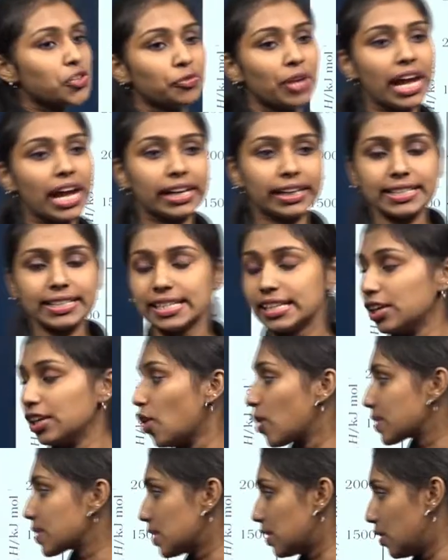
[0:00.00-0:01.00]
of nitrogen and
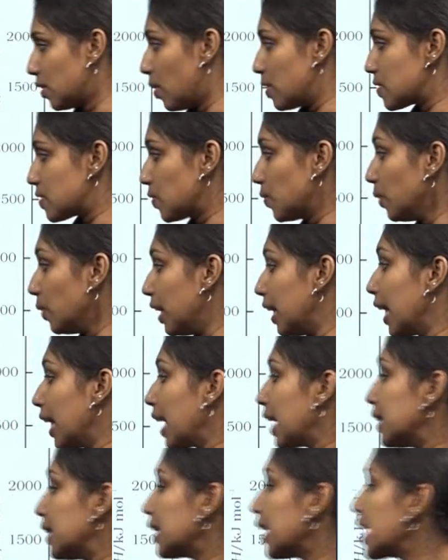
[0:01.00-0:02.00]
oxygen also, in the